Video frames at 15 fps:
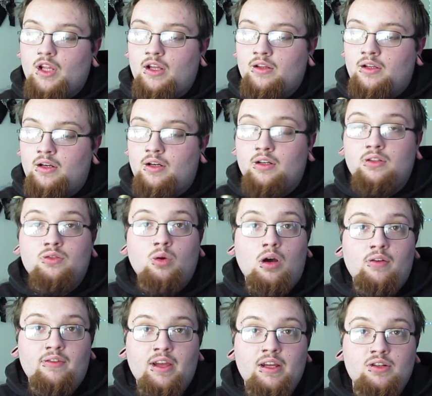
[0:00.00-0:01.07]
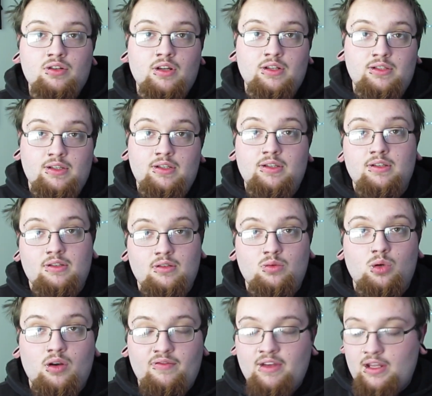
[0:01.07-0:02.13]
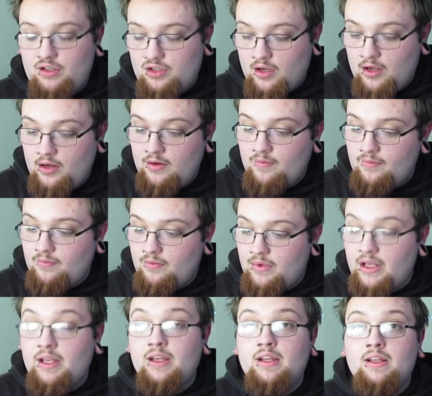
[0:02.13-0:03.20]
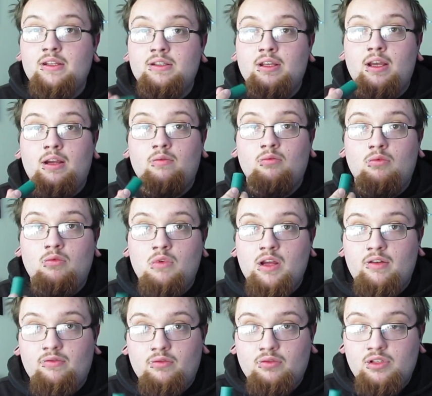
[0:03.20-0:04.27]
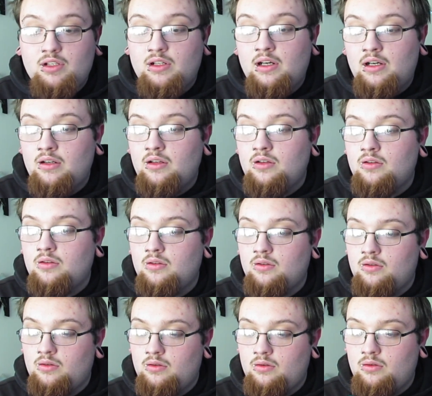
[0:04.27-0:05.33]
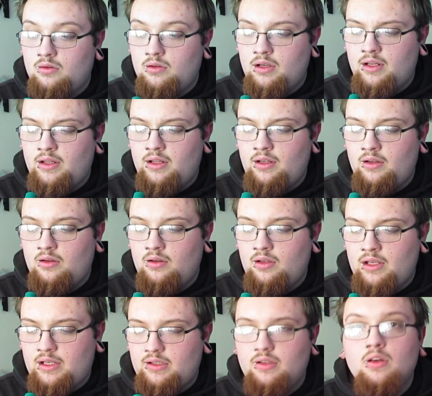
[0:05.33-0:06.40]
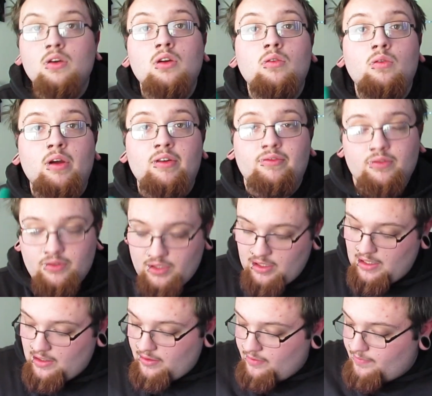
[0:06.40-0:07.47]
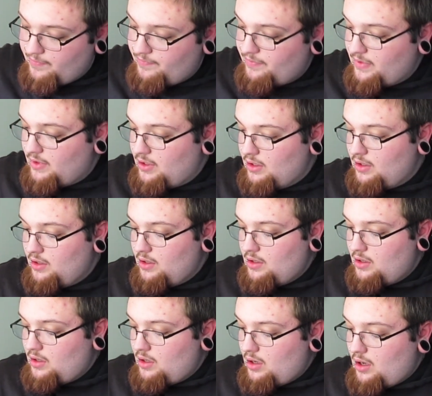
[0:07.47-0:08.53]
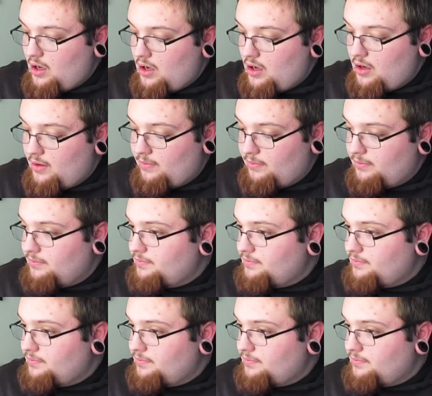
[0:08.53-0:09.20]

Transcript: They're 12 gauge because this is a 12 gauge gun. It is a rifled slug, I think. Yes, rifled slug. I